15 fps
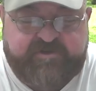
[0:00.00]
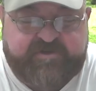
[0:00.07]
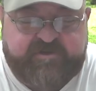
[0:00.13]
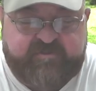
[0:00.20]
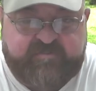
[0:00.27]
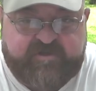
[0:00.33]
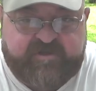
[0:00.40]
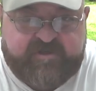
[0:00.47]

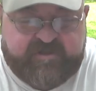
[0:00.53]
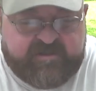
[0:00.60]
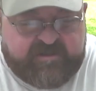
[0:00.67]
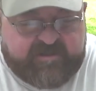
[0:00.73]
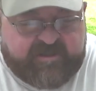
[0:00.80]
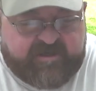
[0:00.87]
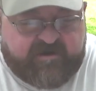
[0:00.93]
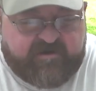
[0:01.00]
YouTube.
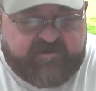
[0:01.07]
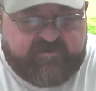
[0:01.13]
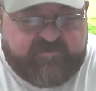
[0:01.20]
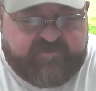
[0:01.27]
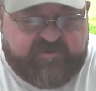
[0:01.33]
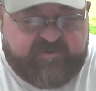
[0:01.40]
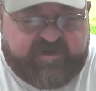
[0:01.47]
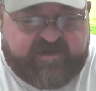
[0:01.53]
Our
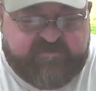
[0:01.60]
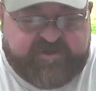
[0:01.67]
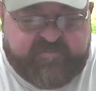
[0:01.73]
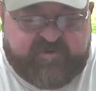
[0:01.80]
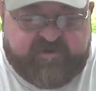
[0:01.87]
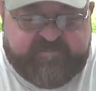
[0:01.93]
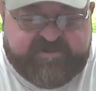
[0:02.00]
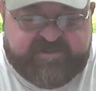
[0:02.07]
reviewer outreach
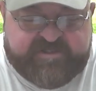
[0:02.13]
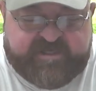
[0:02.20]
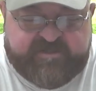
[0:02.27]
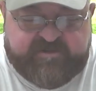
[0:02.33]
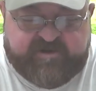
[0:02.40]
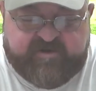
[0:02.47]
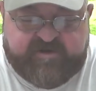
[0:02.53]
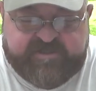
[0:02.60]
program is designed
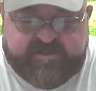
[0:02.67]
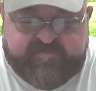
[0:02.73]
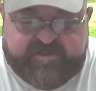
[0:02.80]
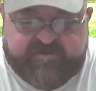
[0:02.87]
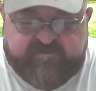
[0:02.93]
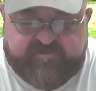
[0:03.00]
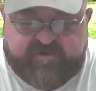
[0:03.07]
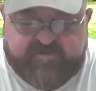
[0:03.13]
to encourage
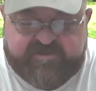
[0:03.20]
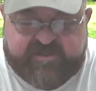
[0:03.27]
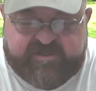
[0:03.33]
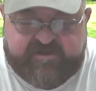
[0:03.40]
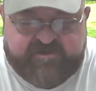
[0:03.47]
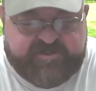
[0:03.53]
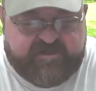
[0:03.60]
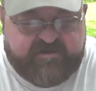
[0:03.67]
independent reviewers
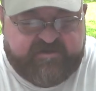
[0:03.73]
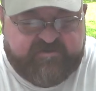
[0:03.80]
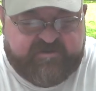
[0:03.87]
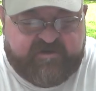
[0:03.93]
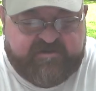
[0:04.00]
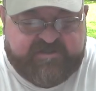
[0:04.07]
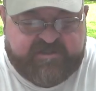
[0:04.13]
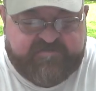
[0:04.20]
like you to share your
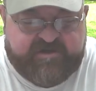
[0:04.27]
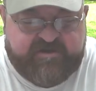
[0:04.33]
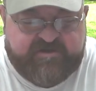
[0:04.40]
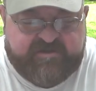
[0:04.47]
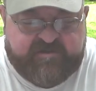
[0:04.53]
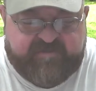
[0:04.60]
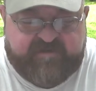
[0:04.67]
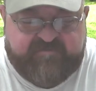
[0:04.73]
thoughts and
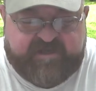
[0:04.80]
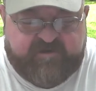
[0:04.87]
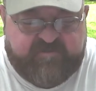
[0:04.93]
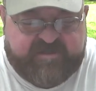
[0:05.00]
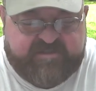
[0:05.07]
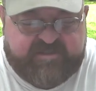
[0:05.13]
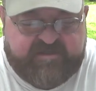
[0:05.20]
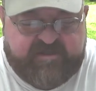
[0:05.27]
experience about
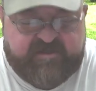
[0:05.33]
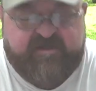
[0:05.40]
VanQuest.